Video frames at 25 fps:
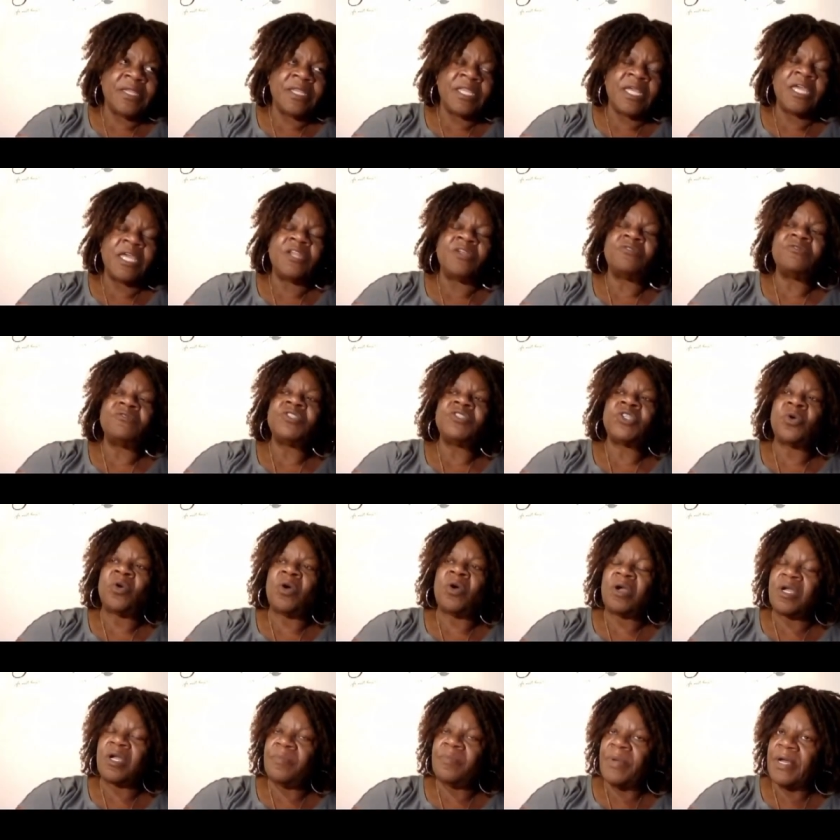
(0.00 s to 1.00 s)
they don't
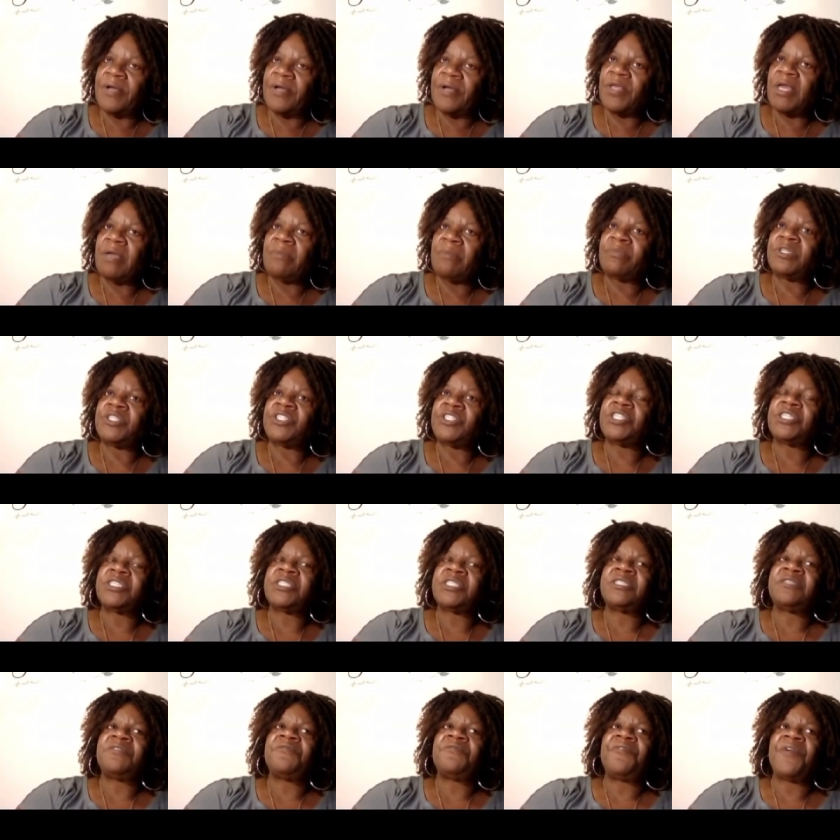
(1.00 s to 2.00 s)
talk about that, but
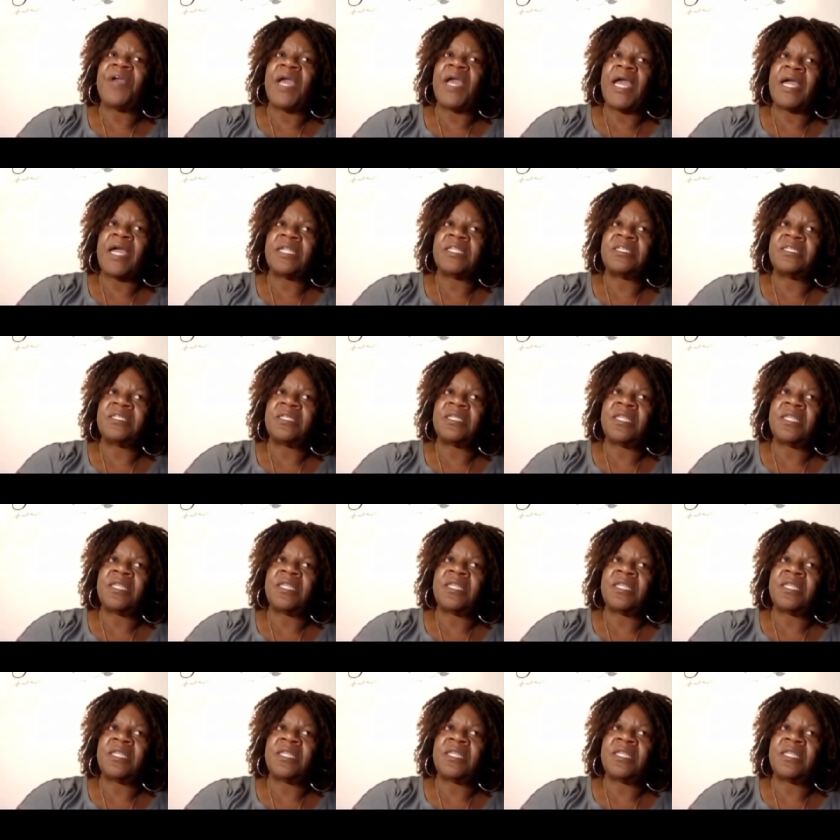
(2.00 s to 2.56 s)
just the fact,